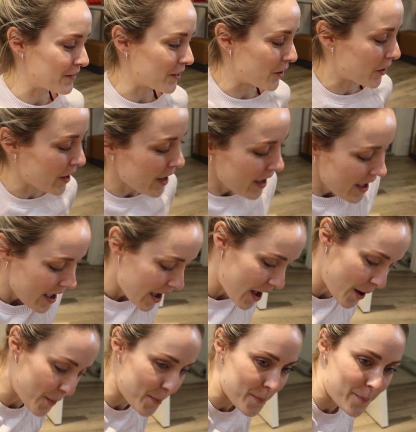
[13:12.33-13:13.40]
vlog.
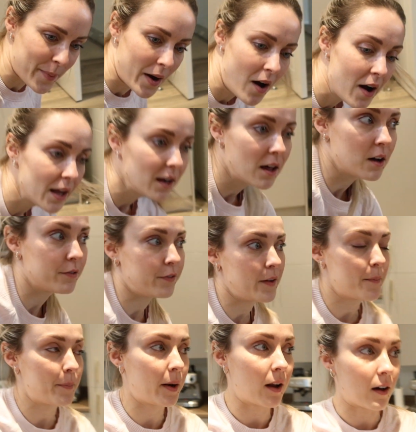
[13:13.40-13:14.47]
But I
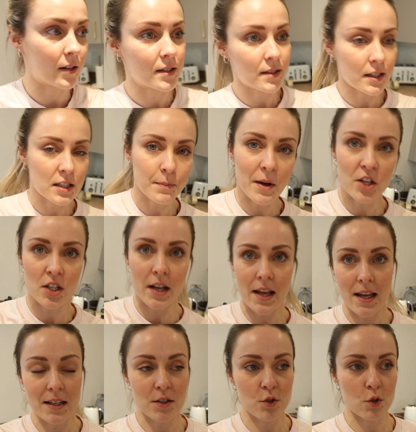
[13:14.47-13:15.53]
love plants, especially
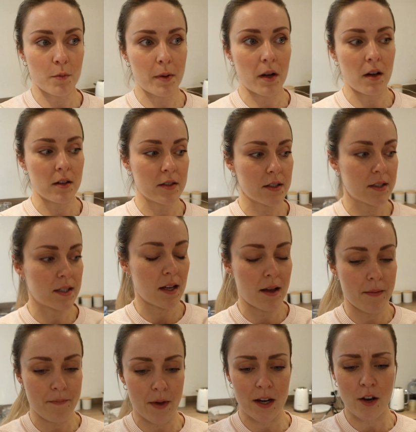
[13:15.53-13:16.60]
indoor plants.
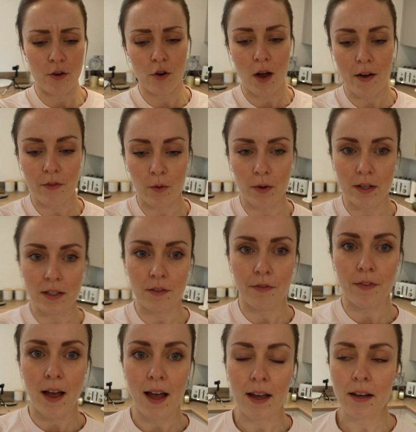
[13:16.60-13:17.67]
I know not everyone is a
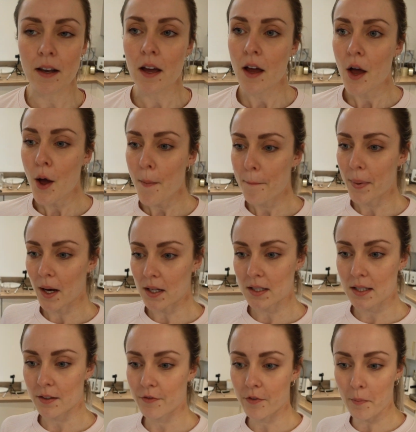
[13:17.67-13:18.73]
fan, but
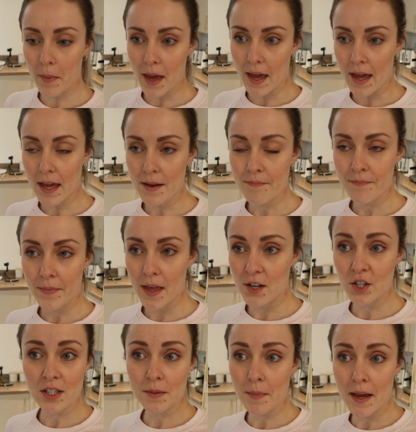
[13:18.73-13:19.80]
for me, they
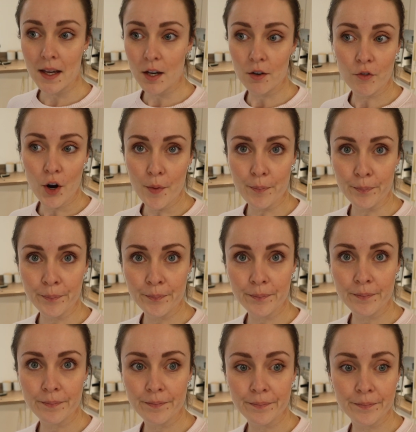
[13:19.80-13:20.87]
just make a room.
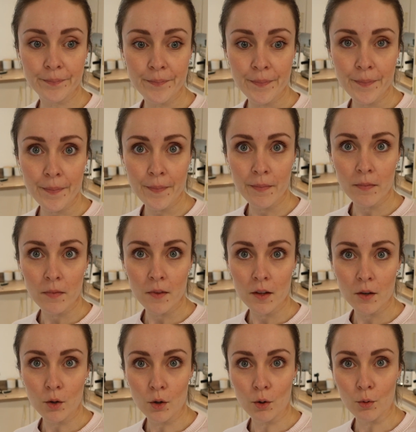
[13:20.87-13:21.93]

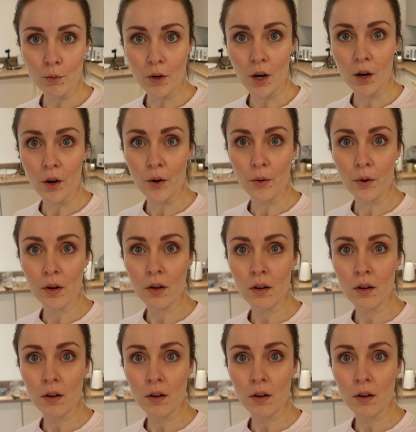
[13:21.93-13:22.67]
Oh no.